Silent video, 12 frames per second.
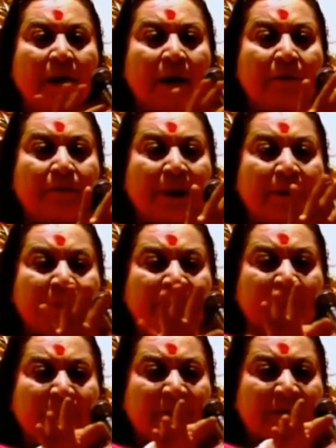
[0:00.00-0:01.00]
And by
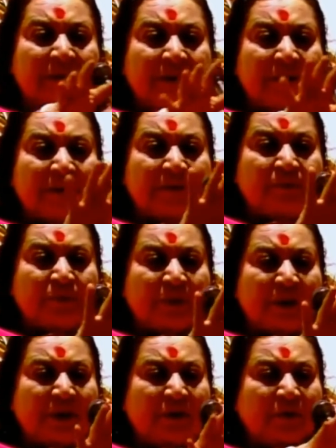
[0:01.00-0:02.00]
becoming serious, if you
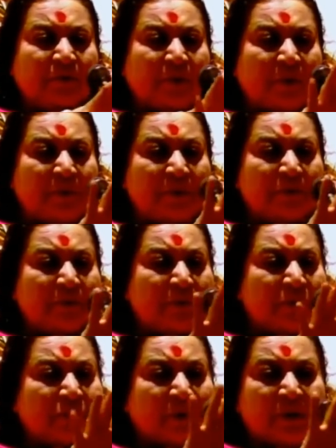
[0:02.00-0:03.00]
think your problems will
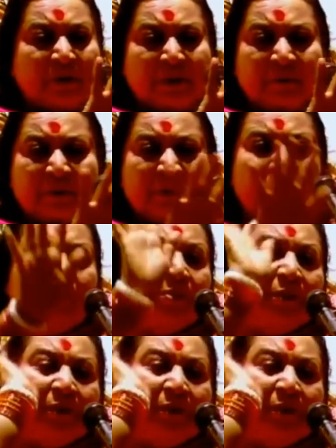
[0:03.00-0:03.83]
be solved, they will not.